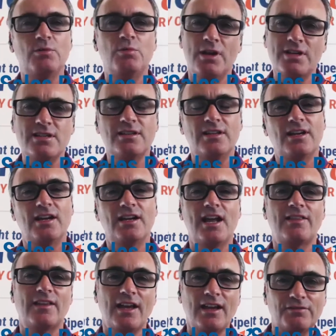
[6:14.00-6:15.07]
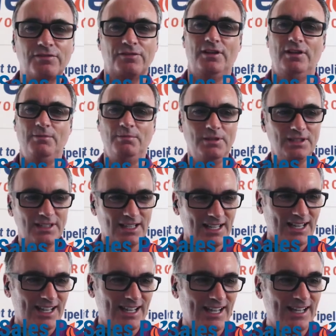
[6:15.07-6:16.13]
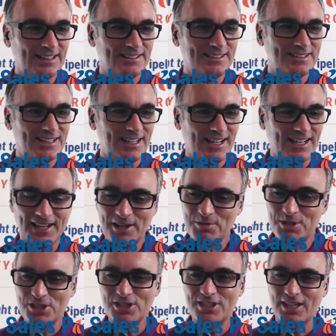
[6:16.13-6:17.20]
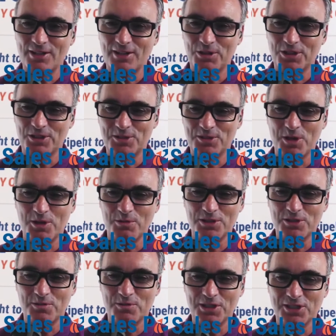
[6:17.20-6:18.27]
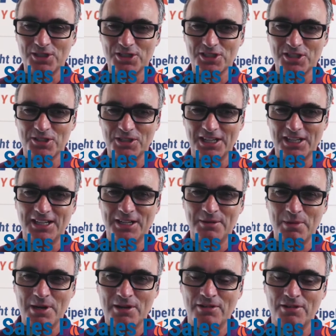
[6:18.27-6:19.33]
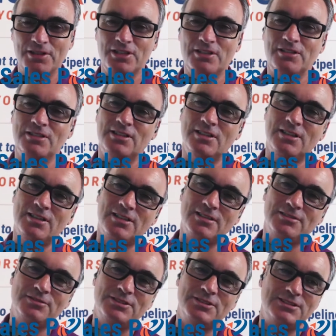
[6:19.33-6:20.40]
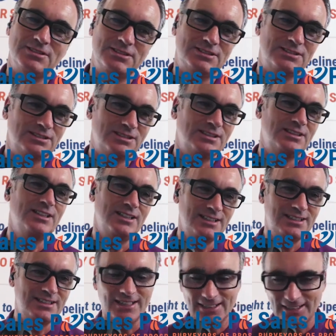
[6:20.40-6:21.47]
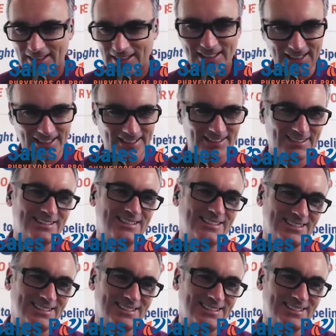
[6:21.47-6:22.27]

Where do you think I get that from?" And I was just like one of those moments where you're just looking in a mirror and you're going, "Oh, for God's sake. Yeah, I get it. I get it."